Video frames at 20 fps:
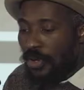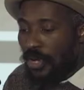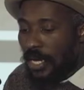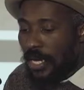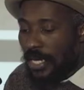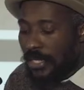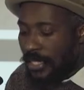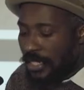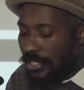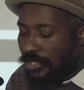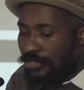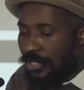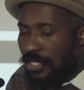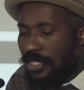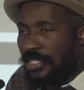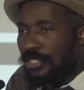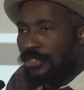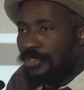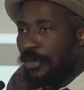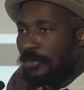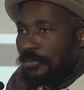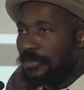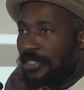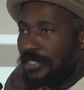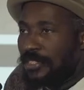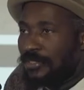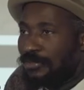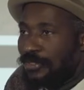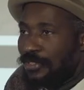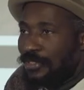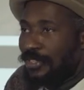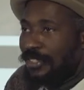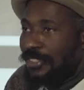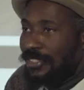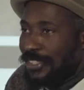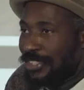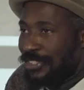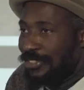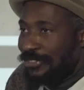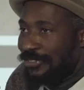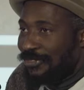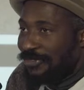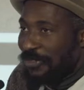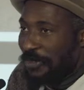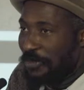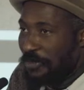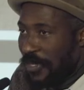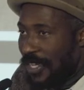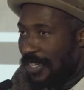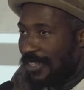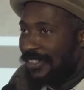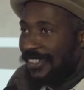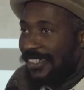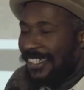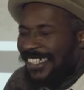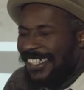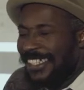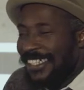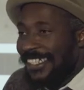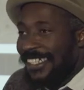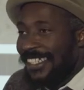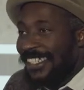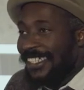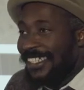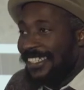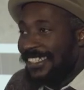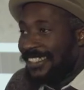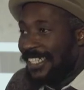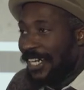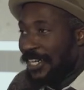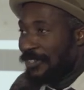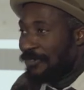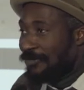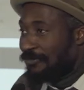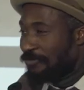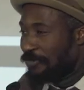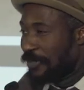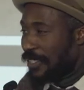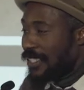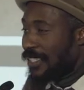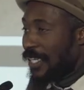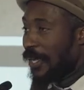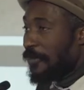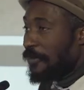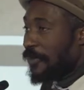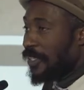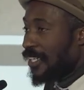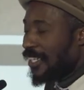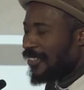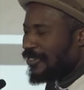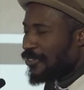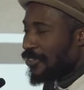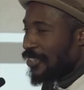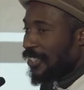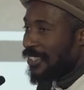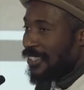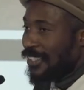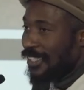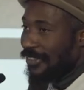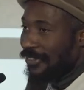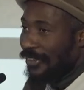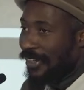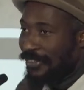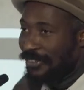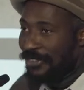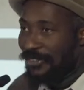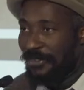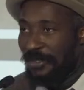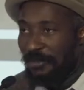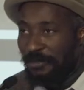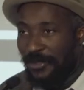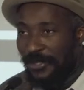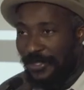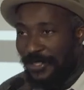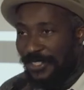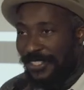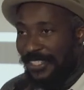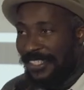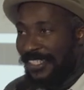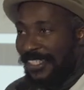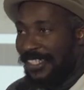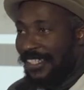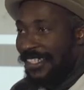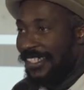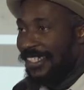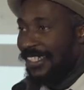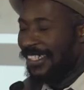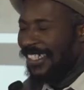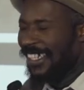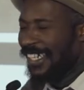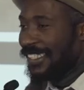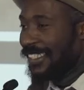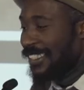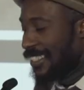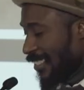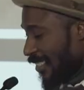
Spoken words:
I think Tracy Thompson will continue from here. Shall you please help me give Tracy a round of applause as